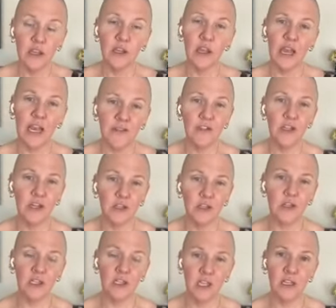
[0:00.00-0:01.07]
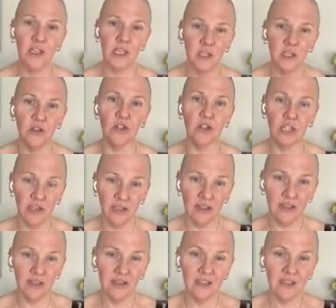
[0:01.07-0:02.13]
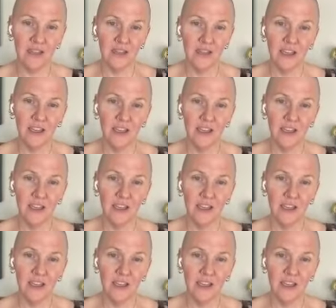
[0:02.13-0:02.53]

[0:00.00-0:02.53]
And you have to understand the energetics